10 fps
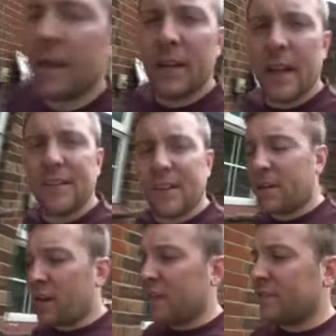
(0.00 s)
Let's take
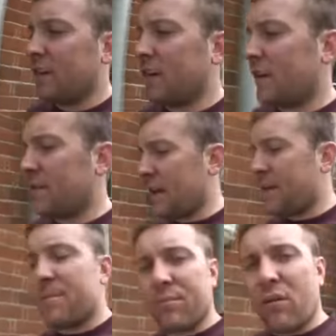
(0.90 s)
a closer look at
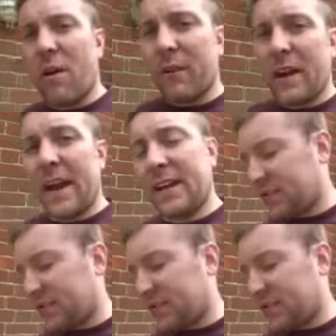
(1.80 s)
the primary heat